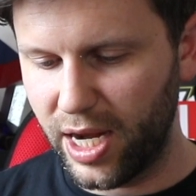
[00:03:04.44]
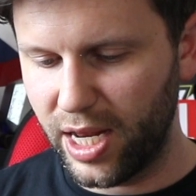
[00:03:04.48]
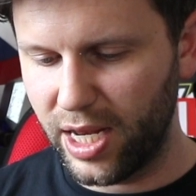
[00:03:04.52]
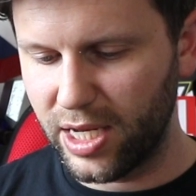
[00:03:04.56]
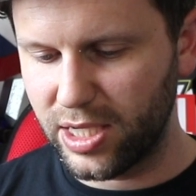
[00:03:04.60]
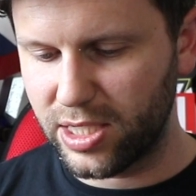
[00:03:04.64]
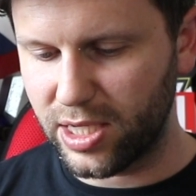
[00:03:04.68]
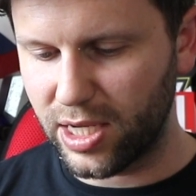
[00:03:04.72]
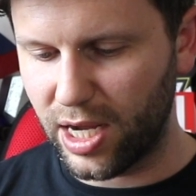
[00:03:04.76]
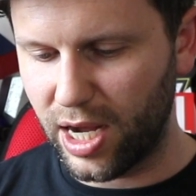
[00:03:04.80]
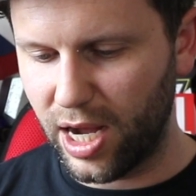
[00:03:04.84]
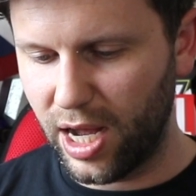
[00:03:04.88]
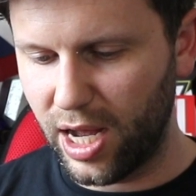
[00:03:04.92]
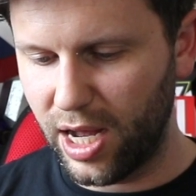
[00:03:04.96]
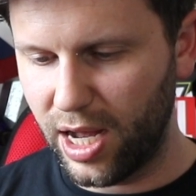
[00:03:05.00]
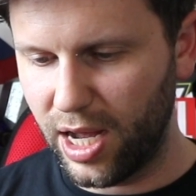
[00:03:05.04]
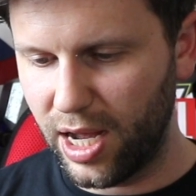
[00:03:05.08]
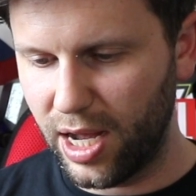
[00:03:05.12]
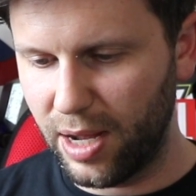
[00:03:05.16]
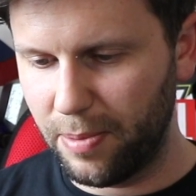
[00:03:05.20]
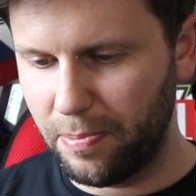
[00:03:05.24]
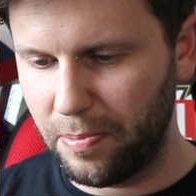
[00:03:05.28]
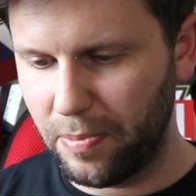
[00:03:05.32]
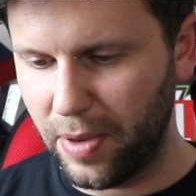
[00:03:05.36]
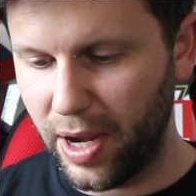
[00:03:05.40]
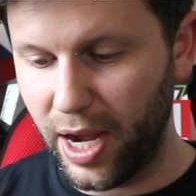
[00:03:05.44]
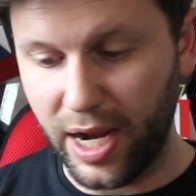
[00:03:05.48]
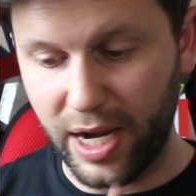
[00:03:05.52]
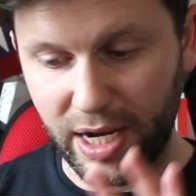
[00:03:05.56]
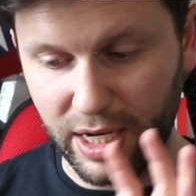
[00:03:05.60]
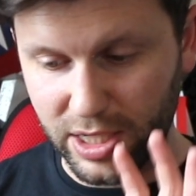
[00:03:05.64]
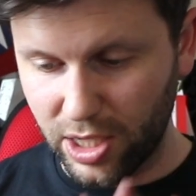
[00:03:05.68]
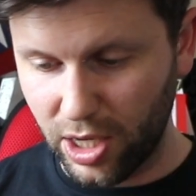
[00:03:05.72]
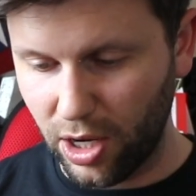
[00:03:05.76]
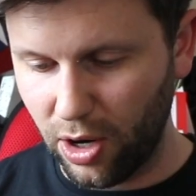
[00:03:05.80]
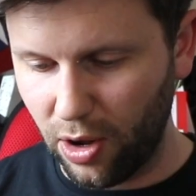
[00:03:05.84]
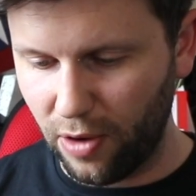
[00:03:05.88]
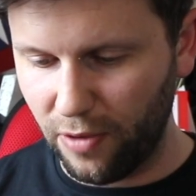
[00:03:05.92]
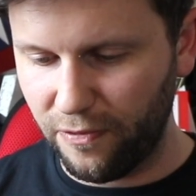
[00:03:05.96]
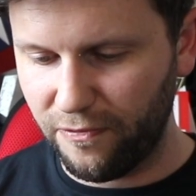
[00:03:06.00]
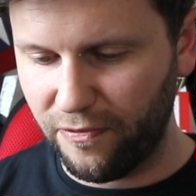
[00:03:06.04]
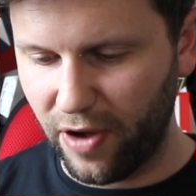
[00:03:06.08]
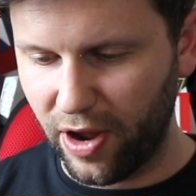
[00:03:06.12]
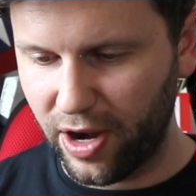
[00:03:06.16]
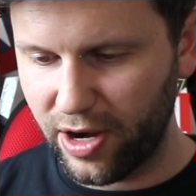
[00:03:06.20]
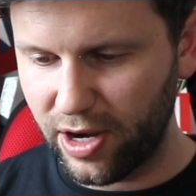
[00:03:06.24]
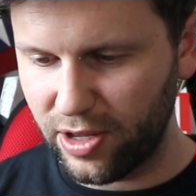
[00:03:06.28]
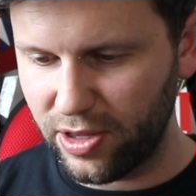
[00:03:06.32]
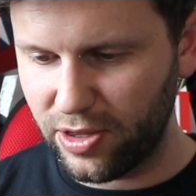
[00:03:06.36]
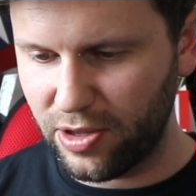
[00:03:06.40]
is um, it is a lot of
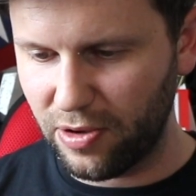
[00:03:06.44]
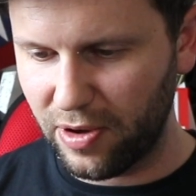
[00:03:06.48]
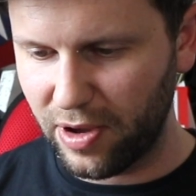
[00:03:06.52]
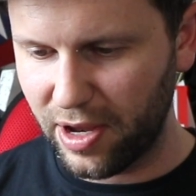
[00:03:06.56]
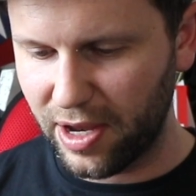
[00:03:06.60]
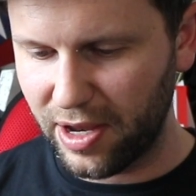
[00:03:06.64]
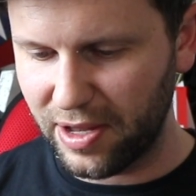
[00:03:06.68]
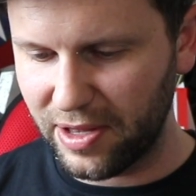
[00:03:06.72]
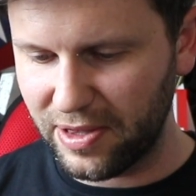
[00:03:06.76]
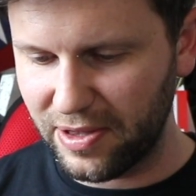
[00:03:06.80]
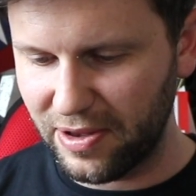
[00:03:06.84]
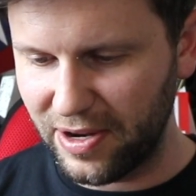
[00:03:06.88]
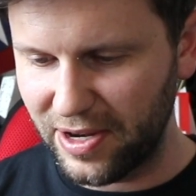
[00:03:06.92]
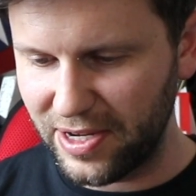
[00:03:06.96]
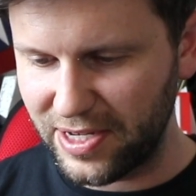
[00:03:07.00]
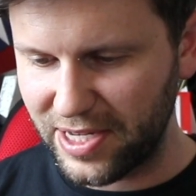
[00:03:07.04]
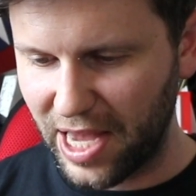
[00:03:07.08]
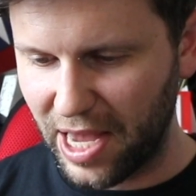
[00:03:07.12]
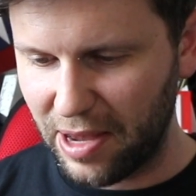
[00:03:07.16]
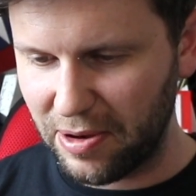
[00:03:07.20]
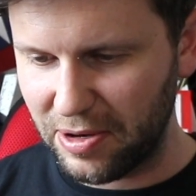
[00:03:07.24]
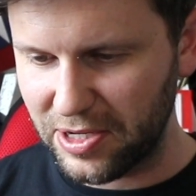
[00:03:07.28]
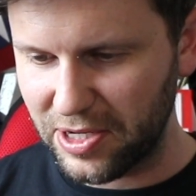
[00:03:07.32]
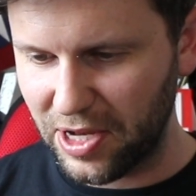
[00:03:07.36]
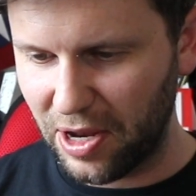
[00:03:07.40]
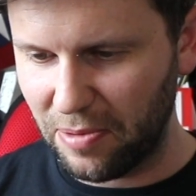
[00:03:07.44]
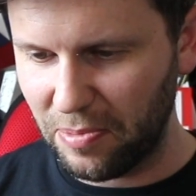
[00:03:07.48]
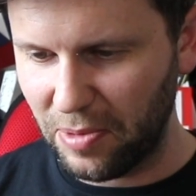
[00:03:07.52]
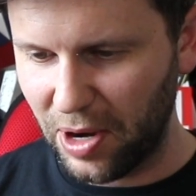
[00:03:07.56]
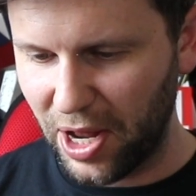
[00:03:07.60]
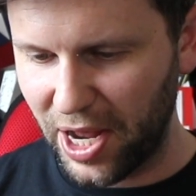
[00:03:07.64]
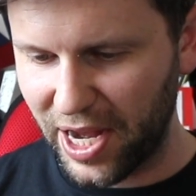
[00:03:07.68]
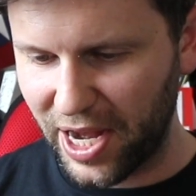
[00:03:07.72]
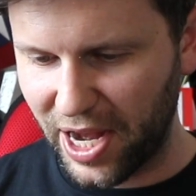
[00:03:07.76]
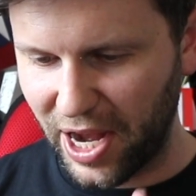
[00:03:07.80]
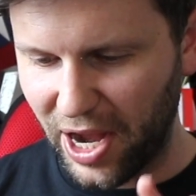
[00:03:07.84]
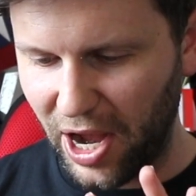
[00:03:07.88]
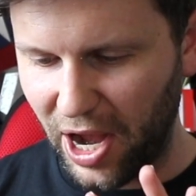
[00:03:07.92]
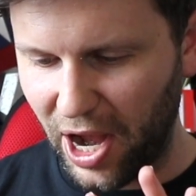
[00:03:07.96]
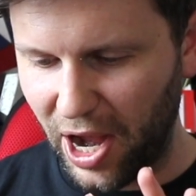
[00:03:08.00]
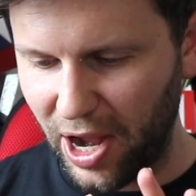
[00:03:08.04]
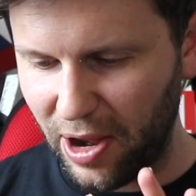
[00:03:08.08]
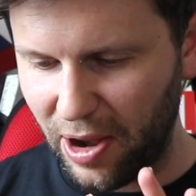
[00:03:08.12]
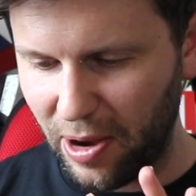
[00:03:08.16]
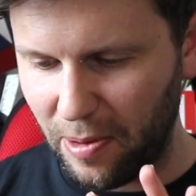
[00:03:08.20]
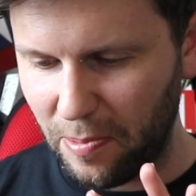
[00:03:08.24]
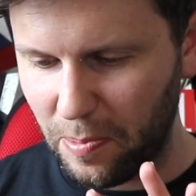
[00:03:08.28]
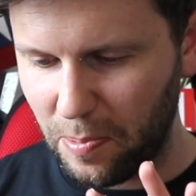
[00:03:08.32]
fun doing doing this game because I'm like I,